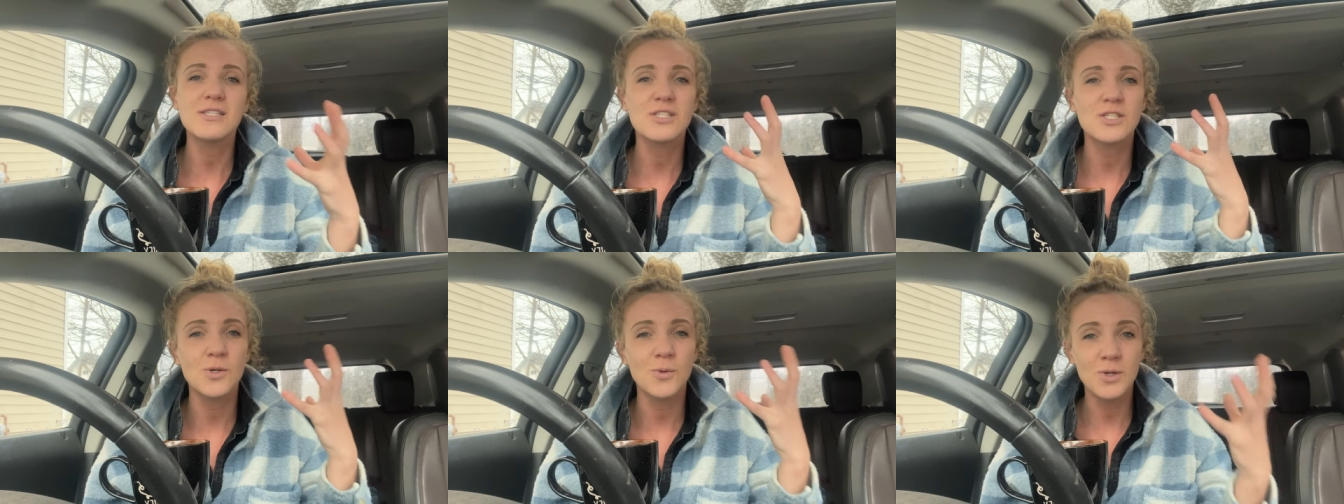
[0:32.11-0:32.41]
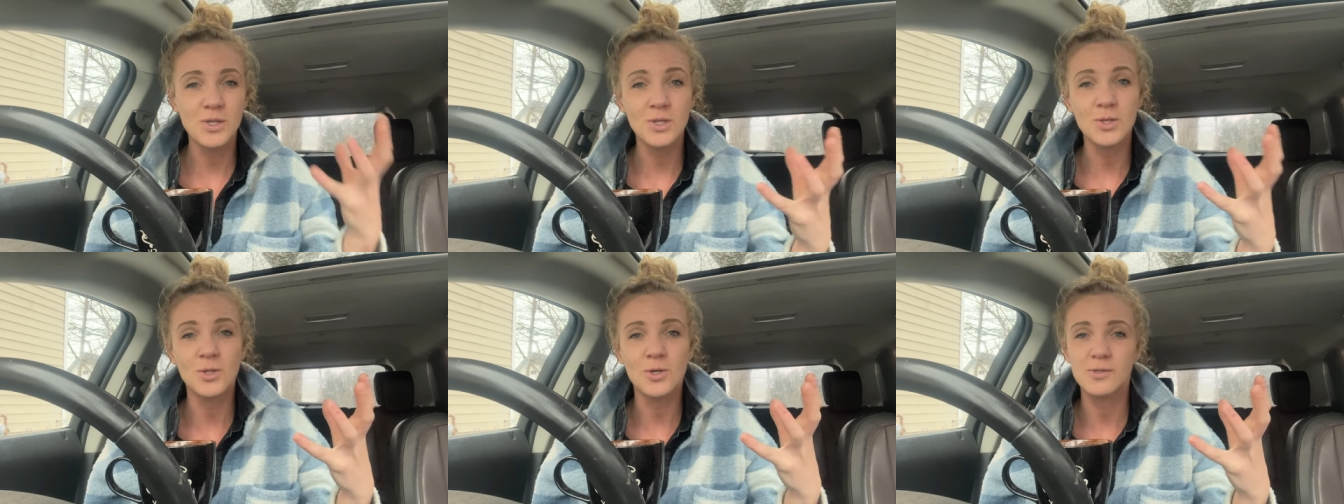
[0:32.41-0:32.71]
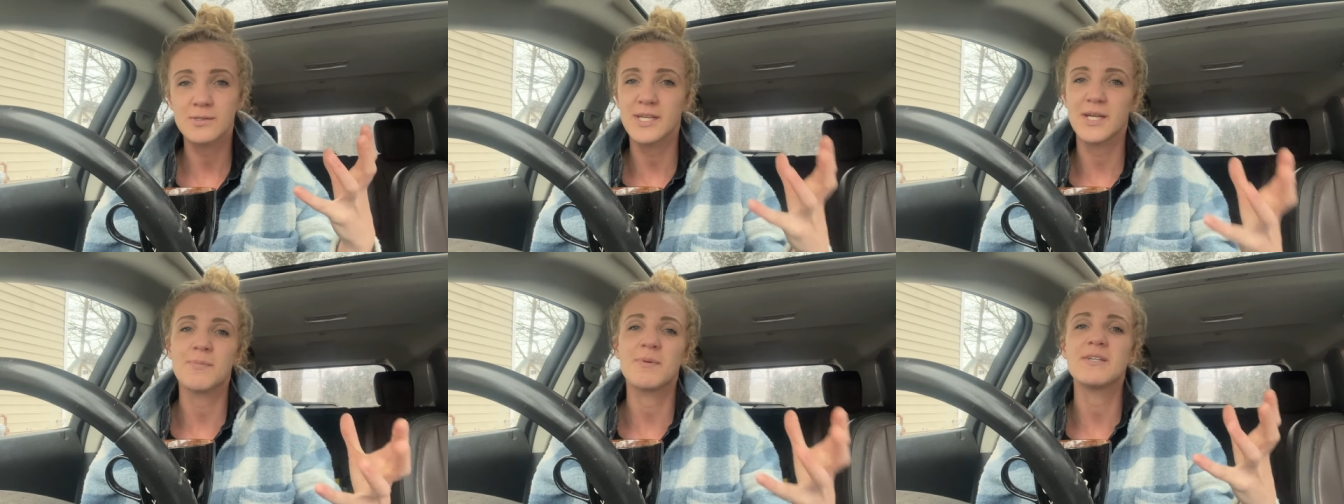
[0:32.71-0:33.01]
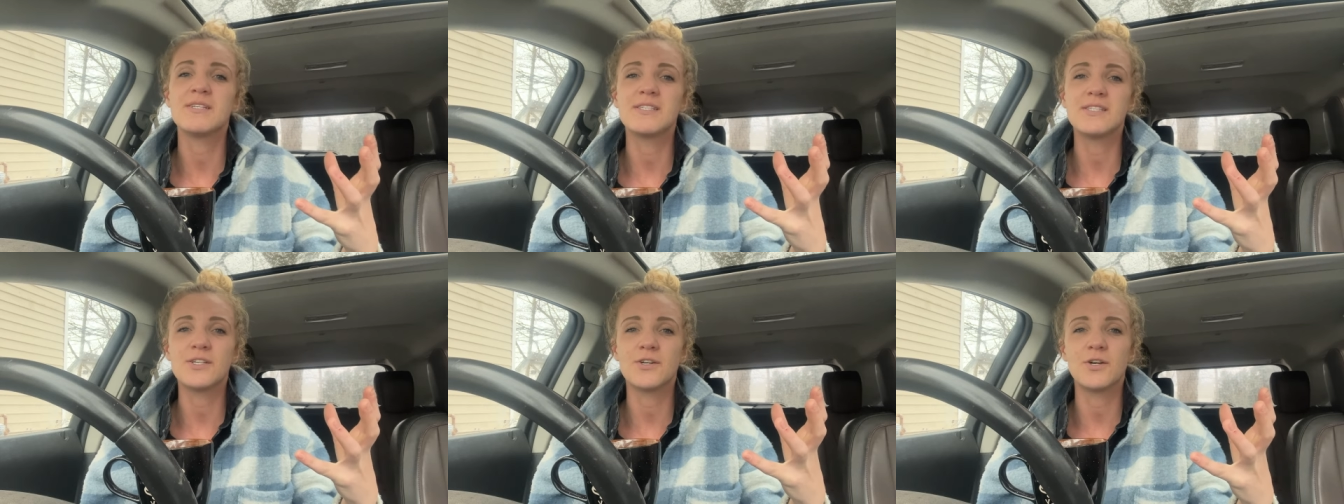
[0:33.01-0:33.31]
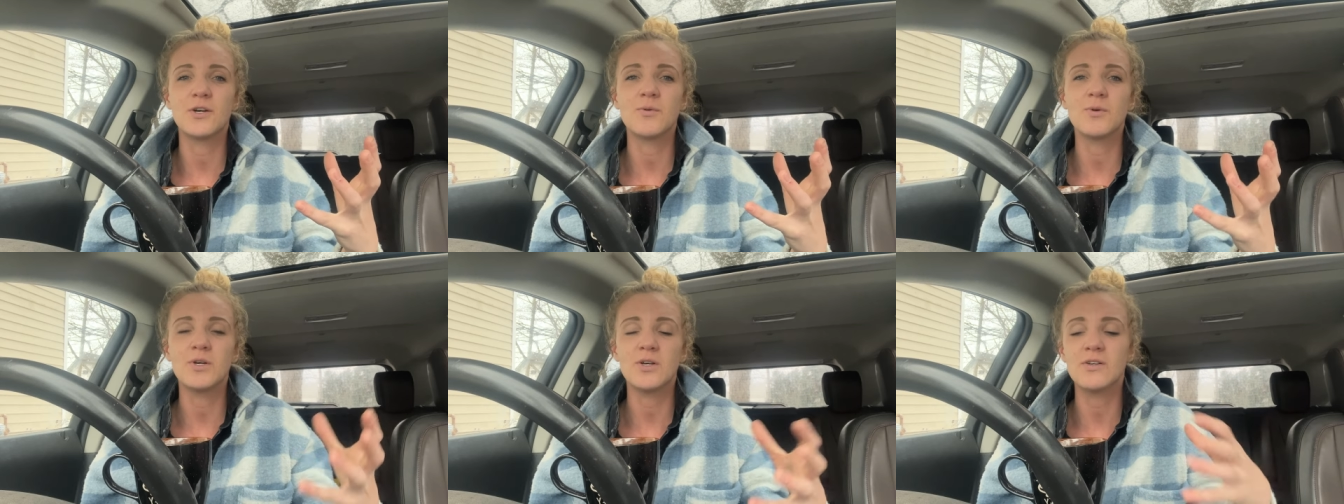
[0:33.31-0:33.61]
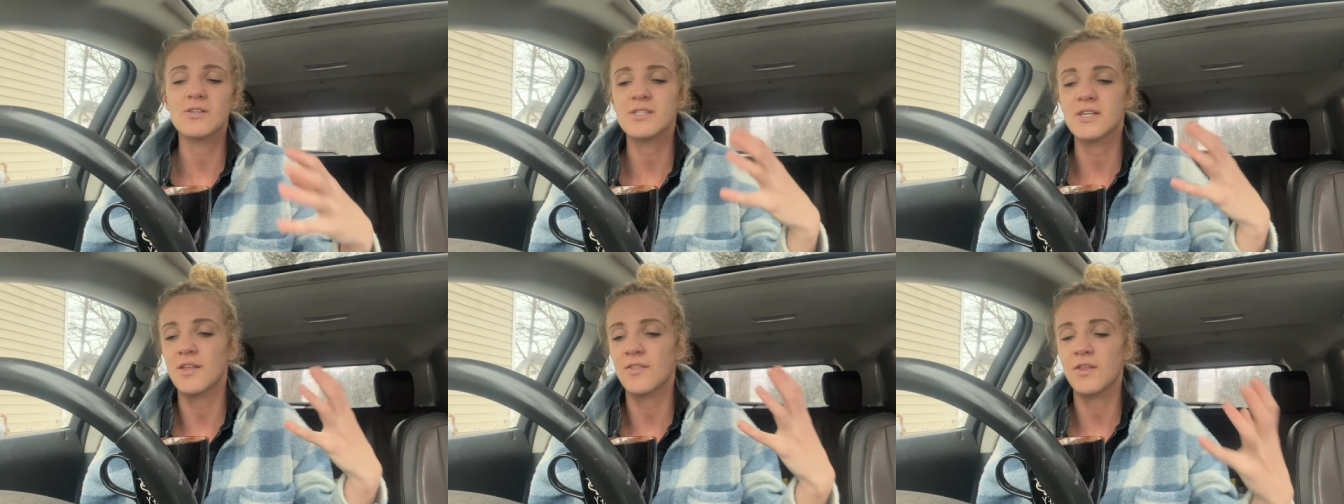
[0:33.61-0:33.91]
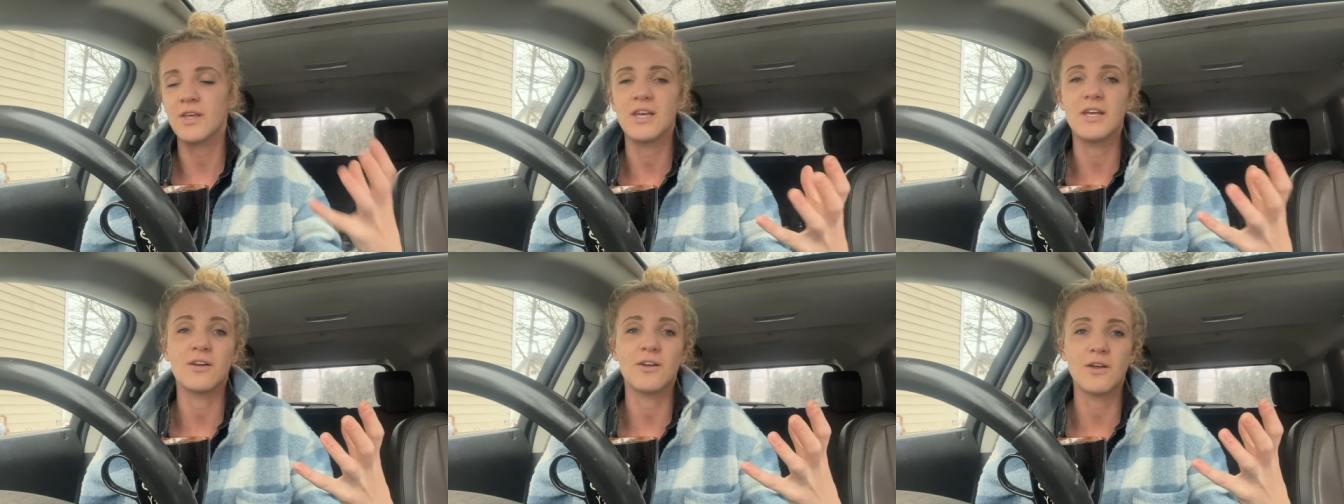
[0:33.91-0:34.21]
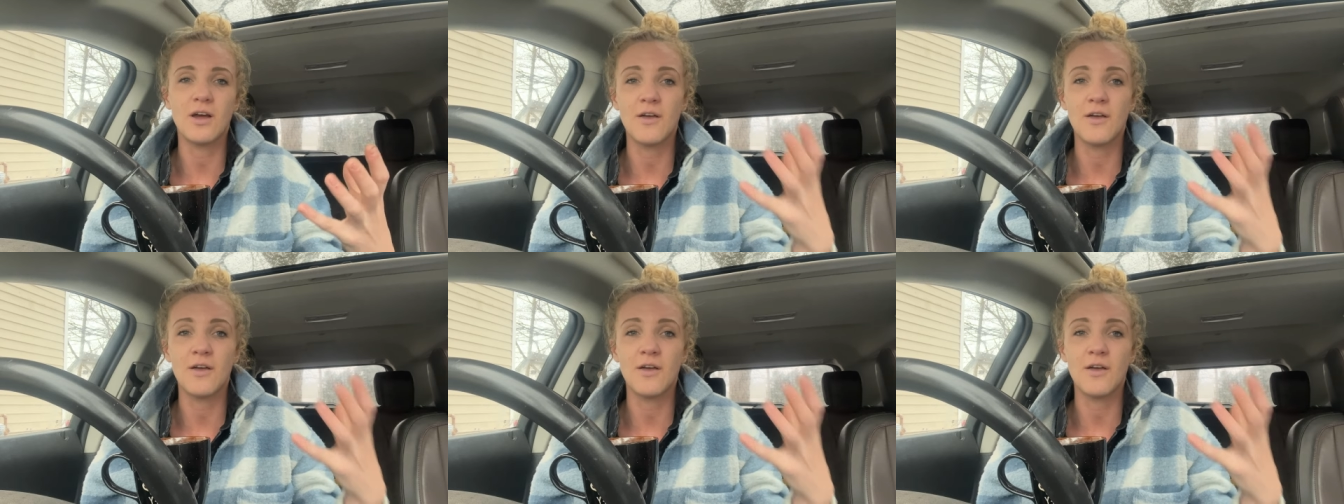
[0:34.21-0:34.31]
so it looks like my steering wheel is on the in,